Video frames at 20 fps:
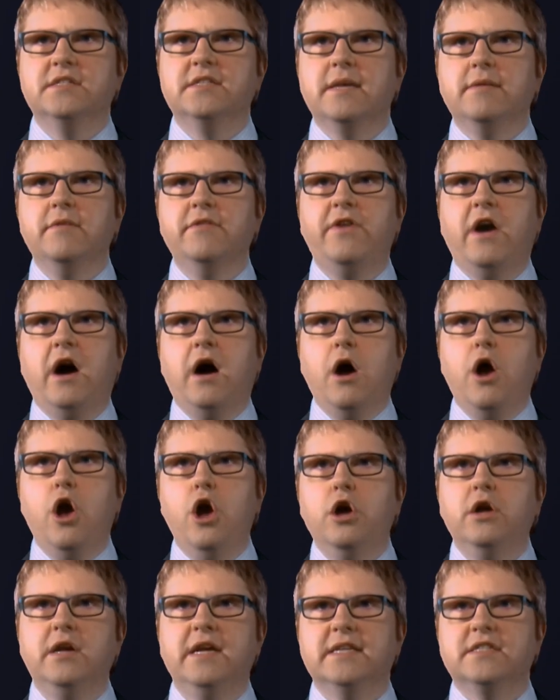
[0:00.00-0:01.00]
Some of our
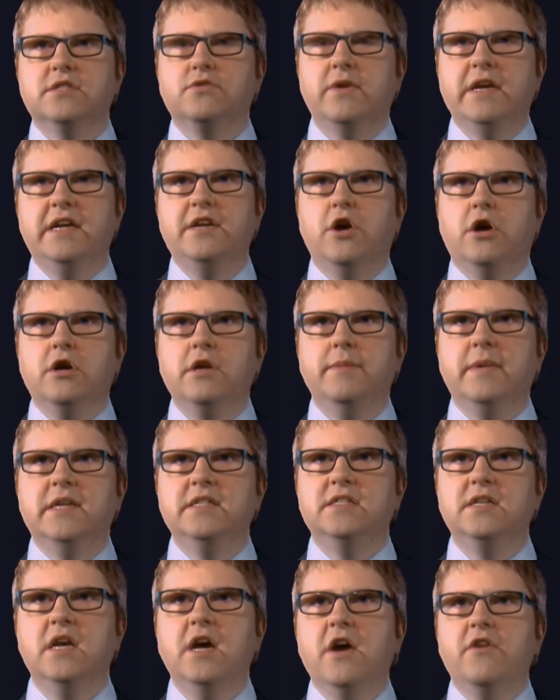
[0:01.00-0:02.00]
earliest written
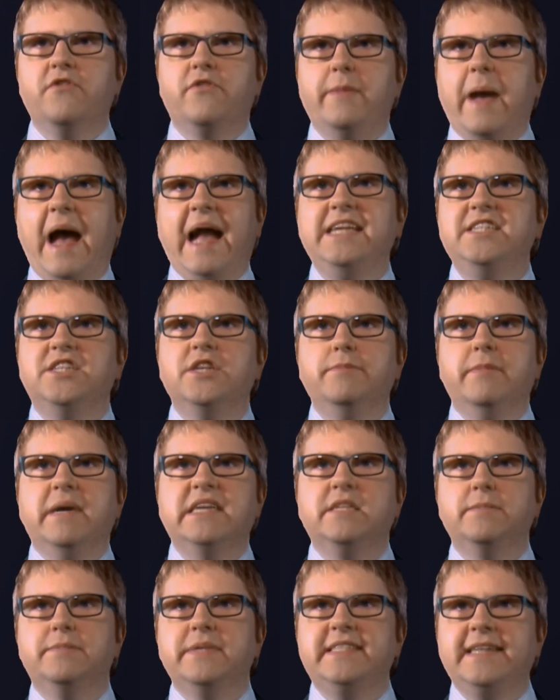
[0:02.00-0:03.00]
documents from ancient
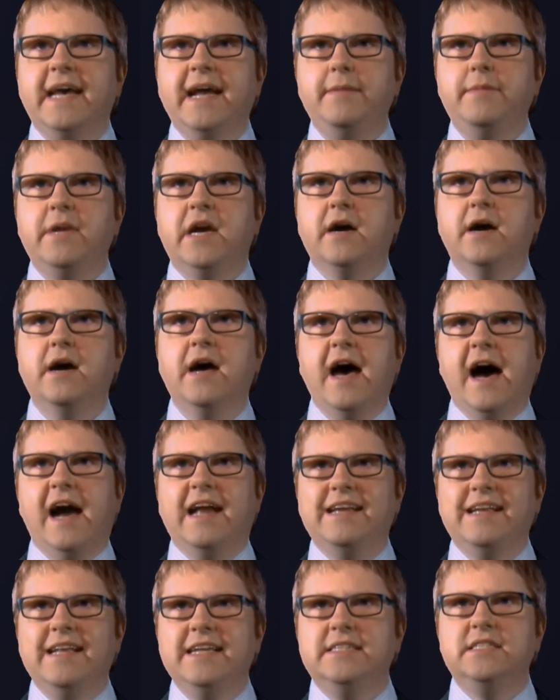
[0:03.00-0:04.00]
Mesopotamia are
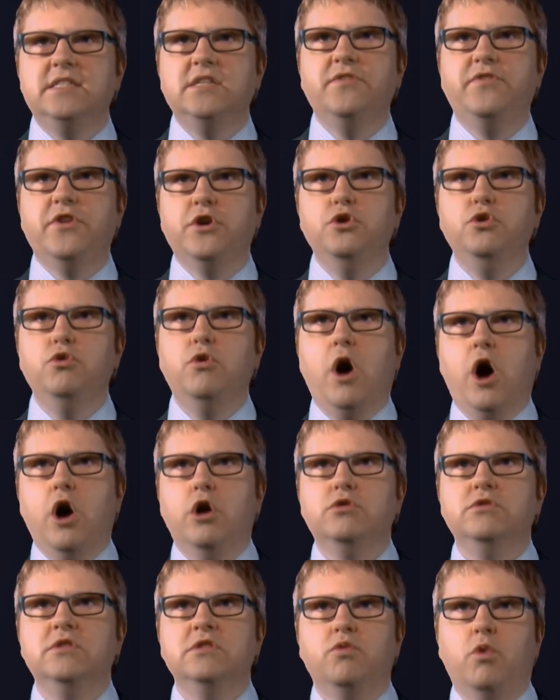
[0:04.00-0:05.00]
lists of who
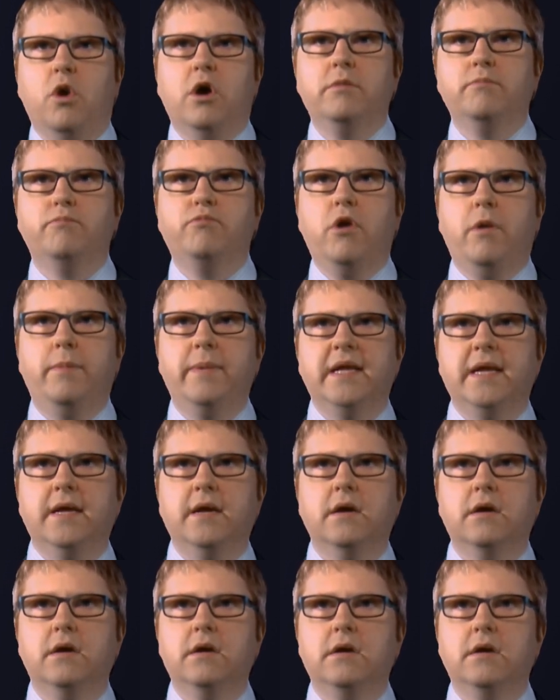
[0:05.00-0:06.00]
owns what property.
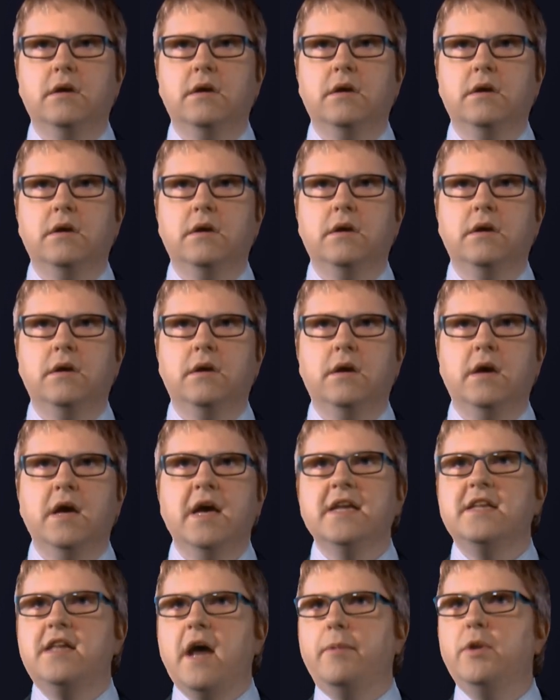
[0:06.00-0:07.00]

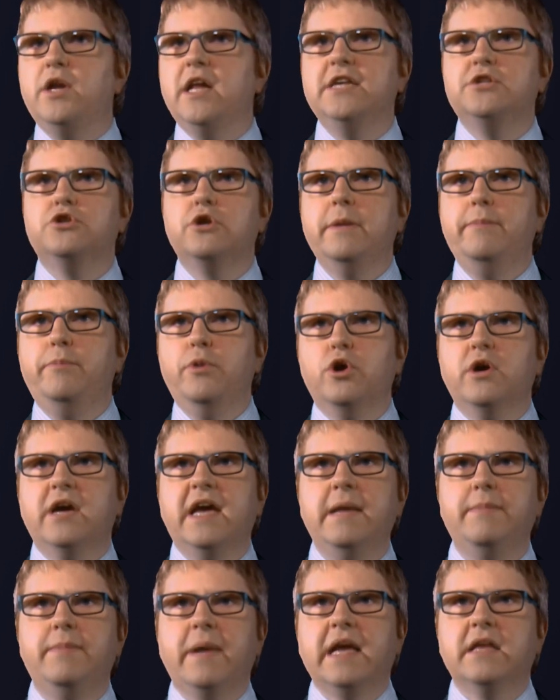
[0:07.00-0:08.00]
Double entry
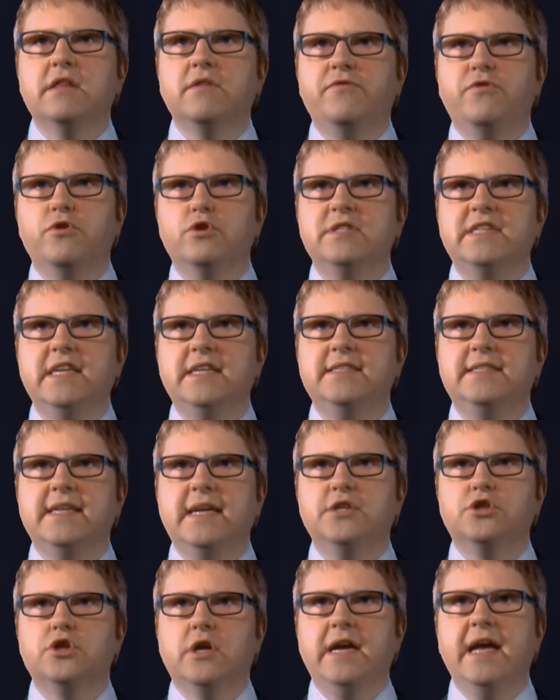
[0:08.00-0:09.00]
bookkeeping in the 14th
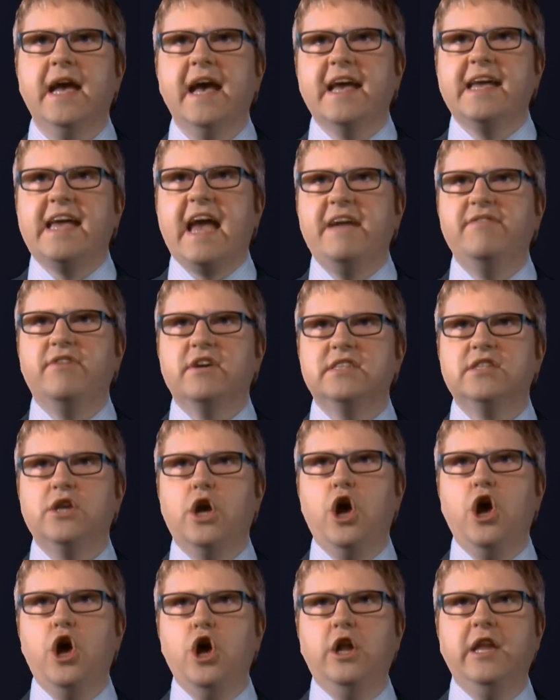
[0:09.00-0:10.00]
century gave us
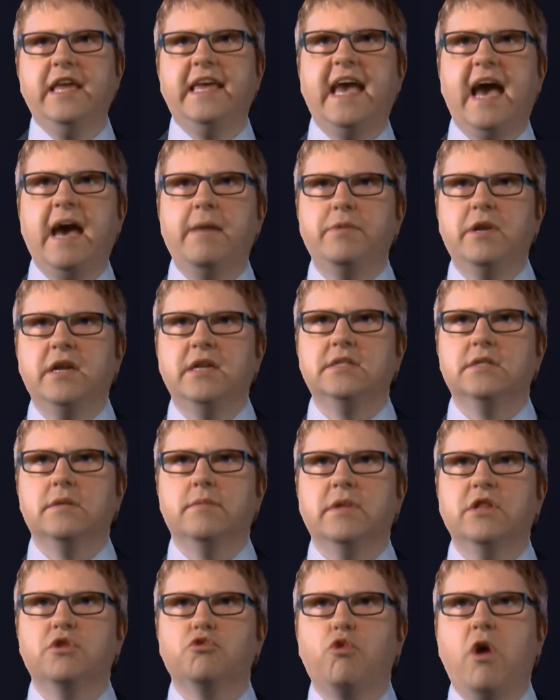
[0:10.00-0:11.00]
early capitalism
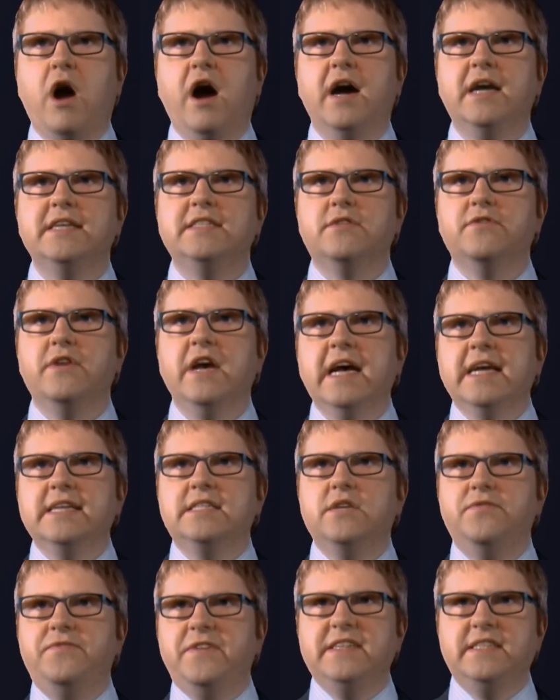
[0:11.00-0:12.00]
and the rise of
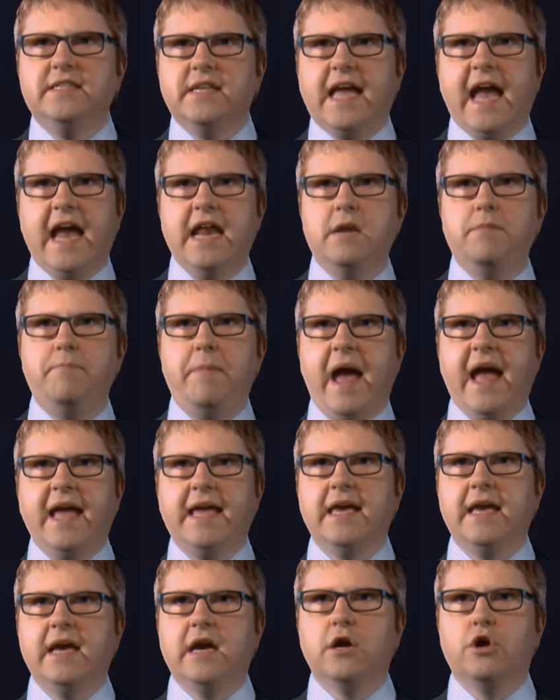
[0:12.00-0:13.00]
sophisticated
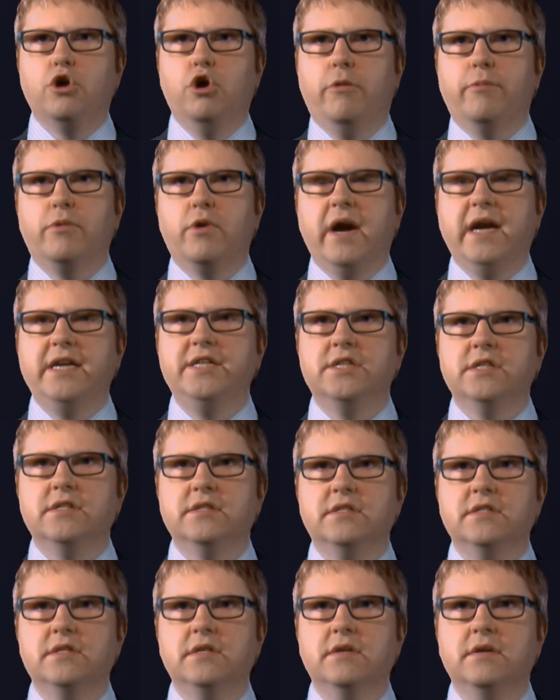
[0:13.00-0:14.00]
banking and
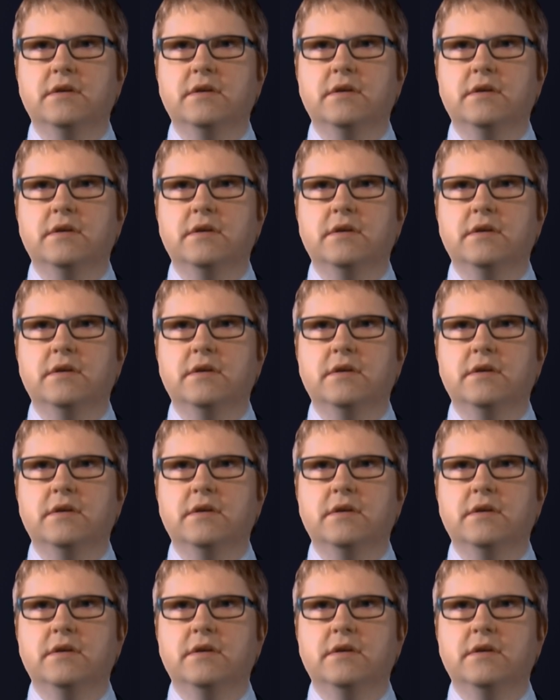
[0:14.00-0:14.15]
corporations.